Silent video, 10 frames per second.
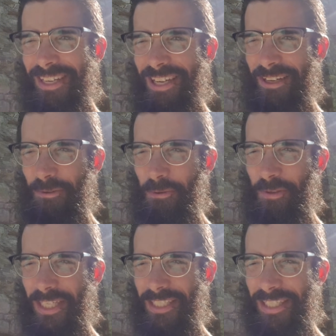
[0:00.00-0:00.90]
I
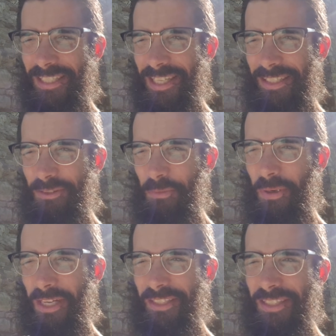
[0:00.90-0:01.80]
already did that too
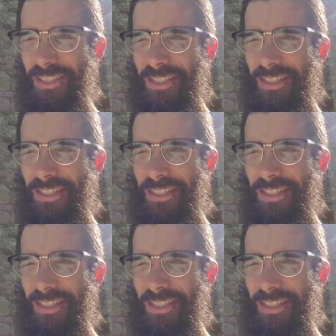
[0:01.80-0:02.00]
much.